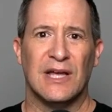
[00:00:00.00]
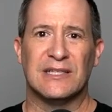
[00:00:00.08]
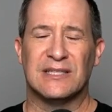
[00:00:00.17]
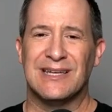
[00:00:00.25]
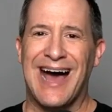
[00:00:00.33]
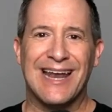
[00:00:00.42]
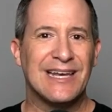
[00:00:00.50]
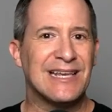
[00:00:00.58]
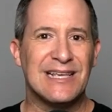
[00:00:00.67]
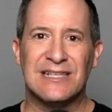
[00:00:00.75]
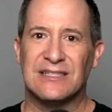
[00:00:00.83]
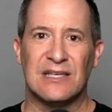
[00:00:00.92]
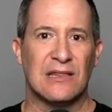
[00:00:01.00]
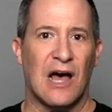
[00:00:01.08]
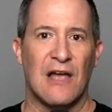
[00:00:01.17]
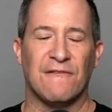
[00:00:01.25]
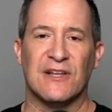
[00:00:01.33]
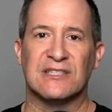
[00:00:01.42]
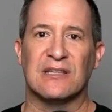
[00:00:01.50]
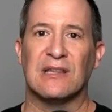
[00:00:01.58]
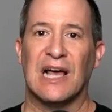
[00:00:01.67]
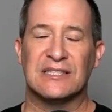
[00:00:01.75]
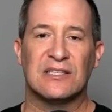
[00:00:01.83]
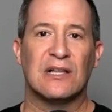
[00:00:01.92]
It's not an easy life. It's
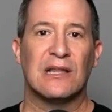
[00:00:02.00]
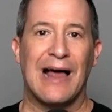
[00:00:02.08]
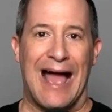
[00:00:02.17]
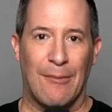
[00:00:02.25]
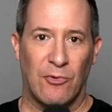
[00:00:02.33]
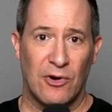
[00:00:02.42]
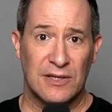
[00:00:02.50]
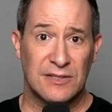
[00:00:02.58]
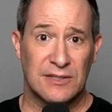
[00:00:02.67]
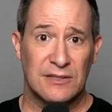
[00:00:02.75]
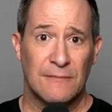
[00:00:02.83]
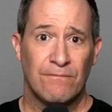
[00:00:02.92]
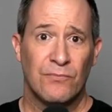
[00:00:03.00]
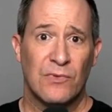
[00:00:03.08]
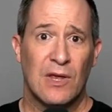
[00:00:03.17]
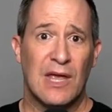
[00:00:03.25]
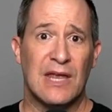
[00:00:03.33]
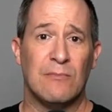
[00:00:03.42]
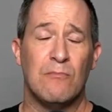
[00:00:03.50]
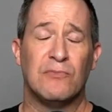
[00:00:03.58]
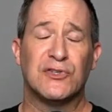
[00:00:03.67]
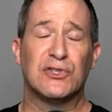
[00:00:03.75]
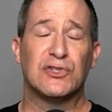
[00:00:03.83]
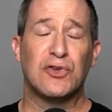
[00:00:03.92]
less glamorous
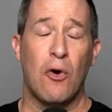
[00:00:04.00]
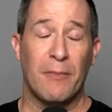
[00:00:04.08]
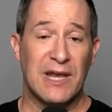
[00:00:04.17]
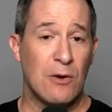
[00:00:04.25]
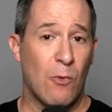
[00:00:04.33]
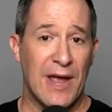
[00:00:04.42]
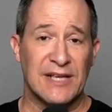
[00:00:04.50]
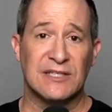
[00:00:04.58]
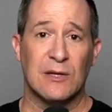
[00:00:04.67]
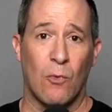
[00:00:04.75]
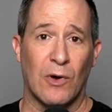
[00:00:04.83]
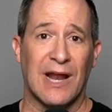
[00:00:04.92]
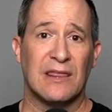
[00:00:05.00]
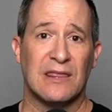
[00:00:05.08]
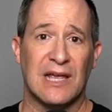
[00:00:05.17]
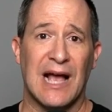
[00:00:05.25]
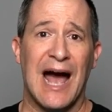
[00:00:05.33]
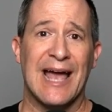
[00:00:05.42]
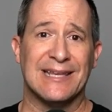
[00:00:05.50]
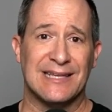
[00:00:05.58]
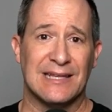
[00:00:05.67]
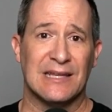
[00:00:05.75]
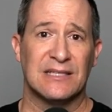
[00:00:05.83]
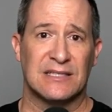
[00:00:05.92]
in so many ways than what I think
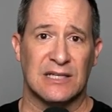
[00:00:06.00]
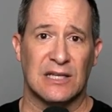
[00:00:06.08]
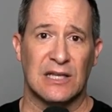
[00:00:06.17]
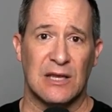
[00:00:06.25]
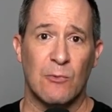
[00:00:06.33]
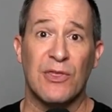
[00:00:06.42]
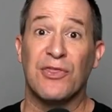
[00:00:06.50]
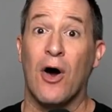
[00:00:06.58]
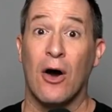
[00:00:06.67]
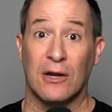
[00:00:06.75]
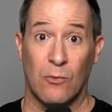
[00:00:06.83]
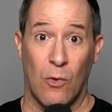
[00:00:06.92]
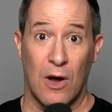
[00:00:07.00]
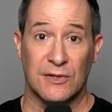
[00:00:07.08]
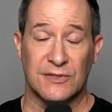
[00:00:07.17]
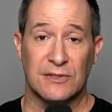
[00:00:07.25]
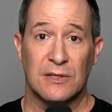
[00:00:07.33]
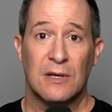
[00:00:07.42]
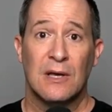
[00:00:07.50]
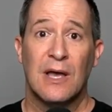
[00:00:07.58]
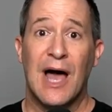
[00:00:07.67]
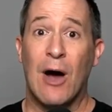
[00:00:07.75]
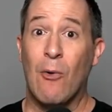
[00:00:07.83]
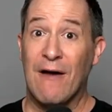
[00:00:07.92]
idealistically we thought it was.
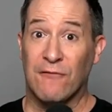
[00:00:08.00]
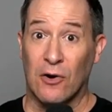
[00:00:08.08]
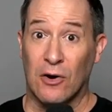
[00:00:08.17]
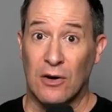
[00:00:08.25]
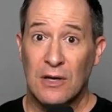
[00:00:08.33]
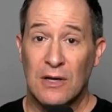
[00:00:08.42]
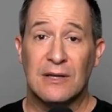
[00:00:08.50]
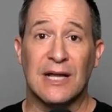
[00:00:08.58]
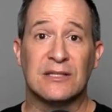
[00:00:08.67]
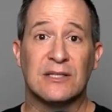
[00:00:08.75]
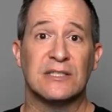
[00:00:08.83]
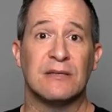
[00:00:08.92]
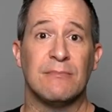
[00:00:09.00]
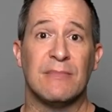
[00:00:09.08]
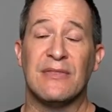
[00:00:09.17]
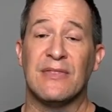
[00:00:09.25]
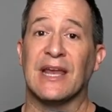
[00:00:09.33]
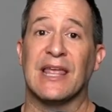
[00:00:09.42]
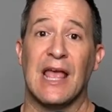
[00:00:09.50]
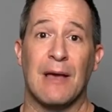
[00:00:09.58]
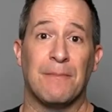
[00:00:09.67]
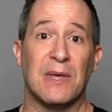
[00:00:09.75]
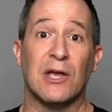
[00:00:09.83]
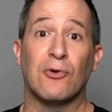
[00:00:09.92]
However, that doesn't mean that it
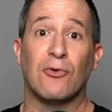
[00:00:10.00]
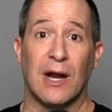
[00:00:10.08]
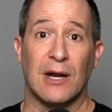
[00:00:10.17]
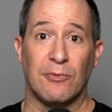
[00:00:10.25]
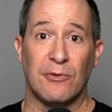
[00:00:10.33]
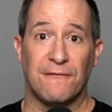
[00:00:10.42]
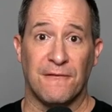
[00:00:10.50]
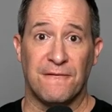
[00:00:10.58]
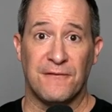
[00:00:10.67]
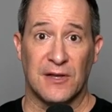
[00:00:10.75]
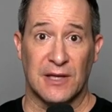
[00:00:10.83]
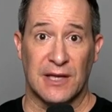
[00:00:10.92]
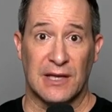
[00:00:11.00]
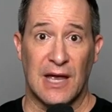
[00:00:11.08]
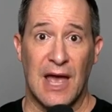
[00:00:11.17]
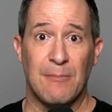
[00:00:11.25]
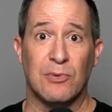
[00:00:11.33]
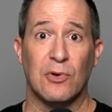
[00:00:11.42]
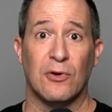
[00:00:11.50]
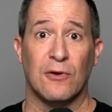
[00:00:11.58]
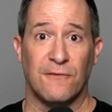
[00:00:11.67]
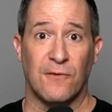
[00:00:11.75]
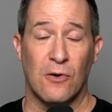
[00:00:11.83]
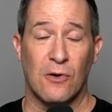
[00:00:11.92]
can't be incredibly fulfilling and
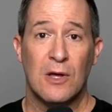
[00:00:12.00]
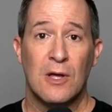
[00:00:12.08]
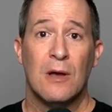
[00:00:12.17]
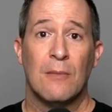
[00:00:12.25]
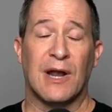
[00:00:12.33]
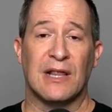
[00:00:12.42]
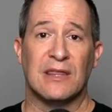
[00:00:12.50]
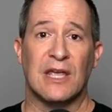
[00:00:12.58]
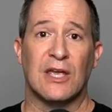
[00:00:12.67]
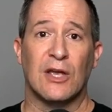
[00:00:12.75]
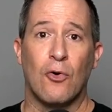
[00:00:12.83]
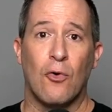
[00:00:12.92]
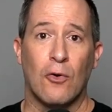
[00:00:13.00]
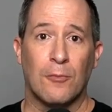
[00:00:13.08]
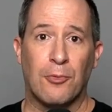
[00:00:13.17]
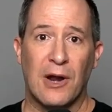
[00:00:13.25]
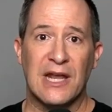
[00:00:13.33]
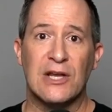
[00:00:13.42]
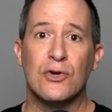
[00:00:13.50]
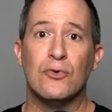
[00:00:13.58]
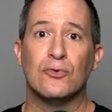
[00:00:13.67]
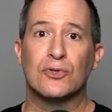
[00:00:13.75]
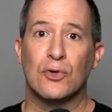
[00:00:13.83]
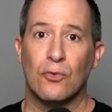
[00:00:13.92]
beautiful. But I think incorporating
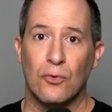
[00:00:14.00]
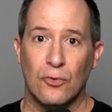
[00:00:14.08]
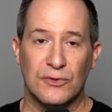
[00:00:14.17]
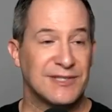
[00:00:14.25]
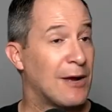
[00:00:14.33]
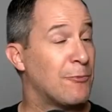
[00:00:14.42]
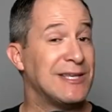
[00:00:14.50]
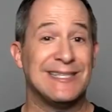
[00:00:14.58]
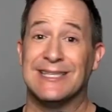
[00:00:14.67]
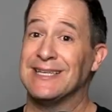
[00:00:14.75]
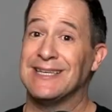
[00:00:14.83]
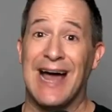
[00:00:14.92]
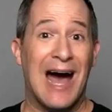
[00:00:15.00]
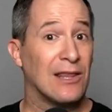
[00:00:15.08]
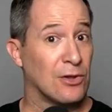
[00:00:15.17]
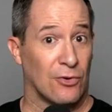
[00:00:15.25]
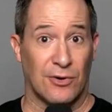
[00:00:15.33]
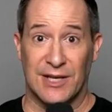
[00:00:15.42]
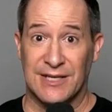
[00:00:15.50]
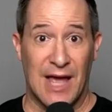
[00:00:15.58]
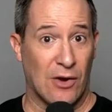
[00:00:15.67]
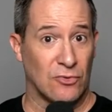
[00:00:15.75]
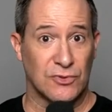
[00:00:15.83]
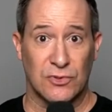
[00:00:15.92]
new tools that we did not learn in
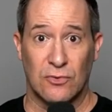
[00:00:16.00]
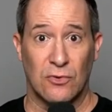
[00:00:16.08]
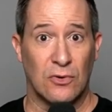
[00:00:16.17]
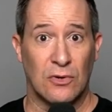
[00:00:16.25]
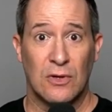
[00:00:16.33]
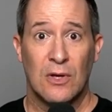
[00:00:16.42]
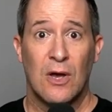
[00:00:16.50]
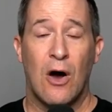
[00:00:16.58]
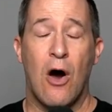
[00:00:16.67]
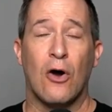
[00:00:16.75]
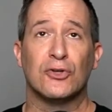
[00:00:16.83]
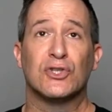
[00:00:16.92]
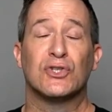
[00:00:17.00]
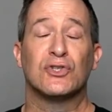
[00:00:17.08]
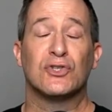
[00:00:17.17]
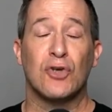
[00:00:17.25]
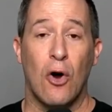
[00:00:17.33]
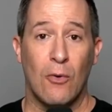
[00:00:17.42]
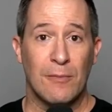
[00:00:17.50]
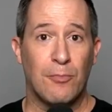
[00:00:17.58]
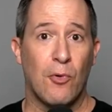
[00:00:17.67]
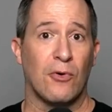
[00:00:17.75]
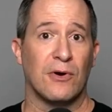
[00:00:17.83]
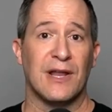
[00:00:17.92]
dental school are so
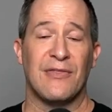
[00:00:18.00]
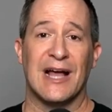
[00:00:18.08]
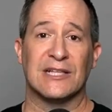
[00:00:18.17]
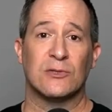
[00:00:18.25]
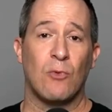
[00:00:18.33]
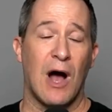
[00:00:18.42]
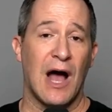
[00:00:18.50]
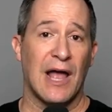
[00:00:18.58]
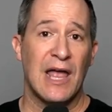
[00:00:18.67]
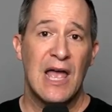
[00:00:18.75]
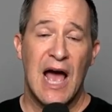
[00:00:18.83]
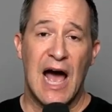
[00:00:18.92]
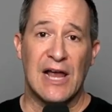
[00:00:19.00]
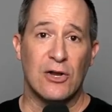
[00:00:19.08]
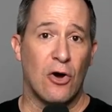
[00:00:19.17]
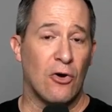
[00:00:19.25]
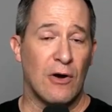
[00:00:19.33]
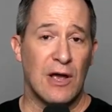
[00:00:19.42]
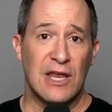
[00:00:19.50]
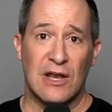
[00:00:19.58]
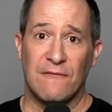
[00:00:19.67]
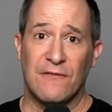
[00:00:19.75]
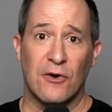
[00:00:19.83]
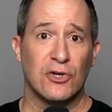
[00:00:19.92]
important. And that's why I know
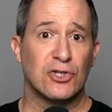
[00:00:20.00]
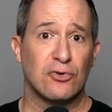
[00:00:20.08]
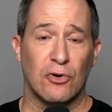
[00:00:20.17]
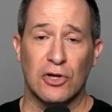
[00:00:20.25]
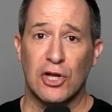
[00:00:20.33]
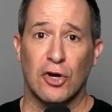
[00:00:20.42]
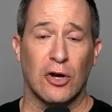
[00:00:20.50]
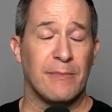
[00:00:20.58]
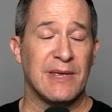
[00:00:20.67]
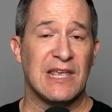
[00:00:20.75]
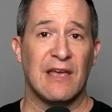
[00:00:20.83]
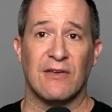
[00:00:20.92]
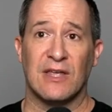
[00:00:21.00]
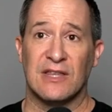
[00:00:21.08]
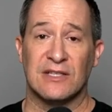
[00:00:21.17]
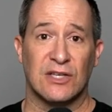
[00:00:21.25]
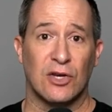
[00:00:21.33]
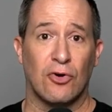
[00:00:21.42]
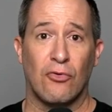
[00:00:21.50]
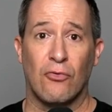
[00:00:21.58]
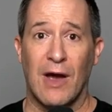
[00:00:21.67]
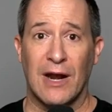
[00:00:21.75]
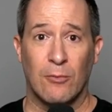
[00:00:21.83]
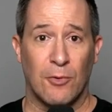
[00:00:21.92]
very shortly you're going to be giving this
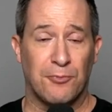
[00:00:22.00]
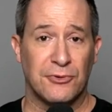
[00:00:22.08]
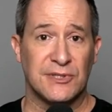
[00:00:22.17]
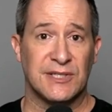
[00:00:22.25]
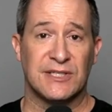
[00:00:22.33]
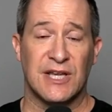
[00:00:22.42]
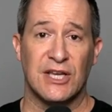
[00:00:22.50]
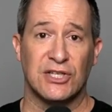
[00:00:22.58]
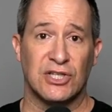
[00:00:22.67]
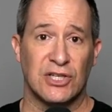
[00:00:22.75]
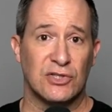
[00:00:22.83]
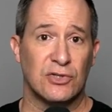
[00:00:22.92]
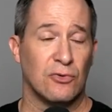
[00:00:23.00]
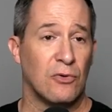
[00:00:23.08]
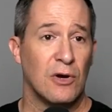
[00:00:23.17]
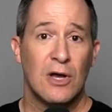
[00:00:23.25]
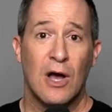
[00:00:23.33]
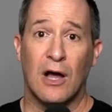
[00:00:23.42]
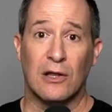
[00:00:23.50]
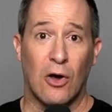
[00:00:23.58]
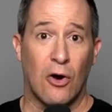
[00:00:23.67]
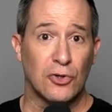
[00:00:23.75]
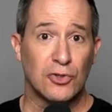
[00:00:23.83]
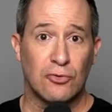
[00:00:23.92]
incredible presentation to a
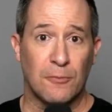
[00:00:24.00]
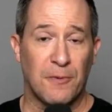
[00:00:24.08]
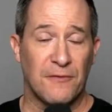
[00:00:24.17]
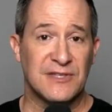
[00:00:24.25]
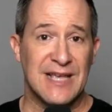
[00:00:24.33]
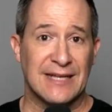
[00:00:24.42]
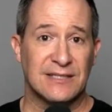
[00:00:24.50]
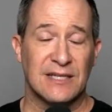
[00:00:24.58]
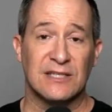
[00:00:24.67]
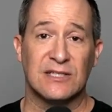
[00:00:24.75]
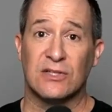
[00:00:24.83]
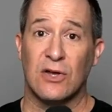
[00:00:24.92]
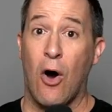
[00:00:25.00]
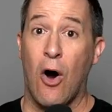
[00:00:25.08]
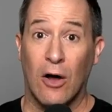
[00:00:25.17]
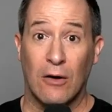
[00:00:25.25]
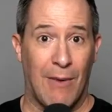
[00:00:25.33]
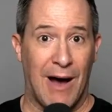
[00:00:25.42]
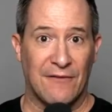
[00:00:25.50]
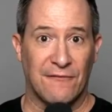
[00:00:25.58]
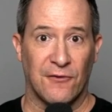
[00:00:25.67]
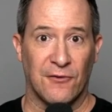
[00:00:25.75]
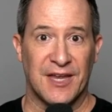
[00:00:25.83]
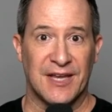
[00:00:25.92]
large group of dentists on
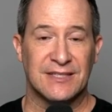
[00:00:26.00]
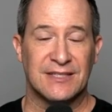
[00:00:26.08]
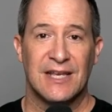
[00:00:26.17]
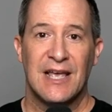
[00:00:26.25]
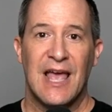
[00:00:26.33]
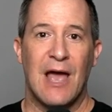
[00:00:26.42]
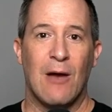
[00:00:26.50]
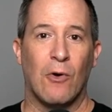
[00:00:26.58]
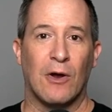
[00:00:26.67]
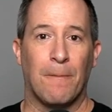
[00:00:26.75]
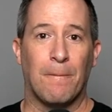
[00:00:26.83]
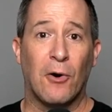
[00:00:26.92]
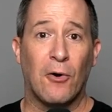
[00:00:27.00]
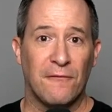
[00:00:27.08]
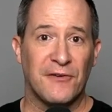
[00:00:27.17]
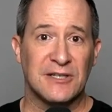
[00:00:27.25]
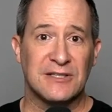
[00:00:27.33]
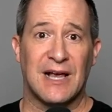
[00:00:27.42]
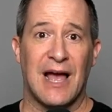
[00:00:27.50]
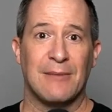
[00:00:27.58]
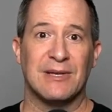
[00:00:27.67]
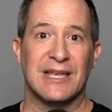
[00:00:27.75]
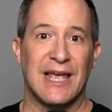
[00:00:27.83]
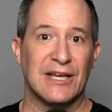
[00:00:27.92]
mindfulness. And what a perfect
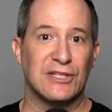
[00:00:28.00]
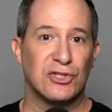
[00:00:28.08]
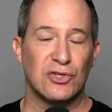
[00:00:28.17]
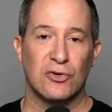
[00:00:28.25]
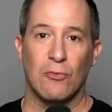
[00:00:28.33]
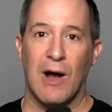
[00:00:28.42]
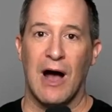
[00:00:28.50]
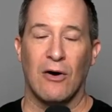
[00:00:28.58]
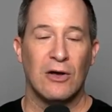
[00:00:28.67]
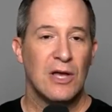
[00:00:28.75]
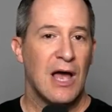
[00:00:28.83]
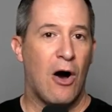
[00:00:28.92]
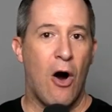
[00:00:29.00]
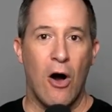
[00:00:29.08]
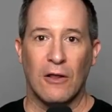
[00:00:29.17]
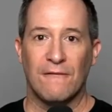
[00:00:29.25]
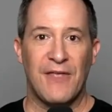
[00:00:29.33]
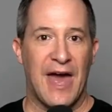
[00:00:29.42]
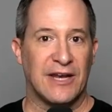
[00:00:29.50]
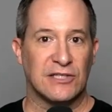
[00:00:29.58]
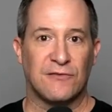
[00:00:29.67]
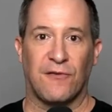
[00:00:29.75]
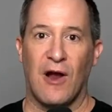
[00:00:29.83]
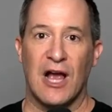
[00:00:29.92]
time to get you while all of that
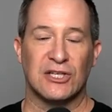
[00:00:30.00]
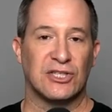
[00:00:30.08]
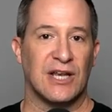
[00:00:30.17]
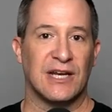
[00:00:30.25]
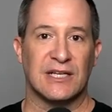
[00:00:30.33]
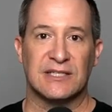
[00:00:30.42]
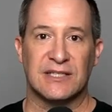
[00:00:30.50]
is fresh and